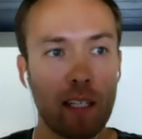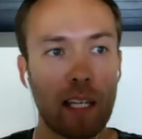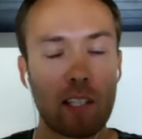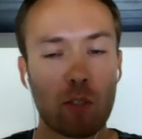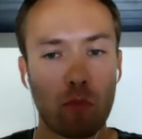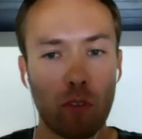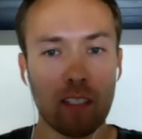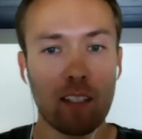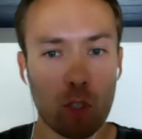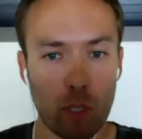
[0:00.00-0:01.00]
it has to fit
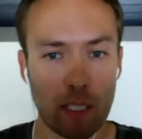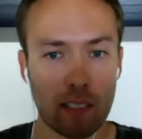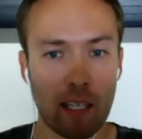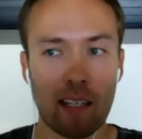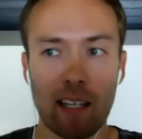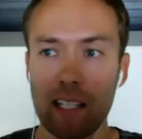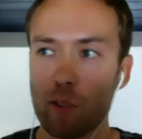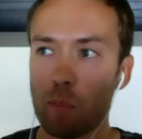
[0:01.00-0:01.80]
in the tweet, and it has to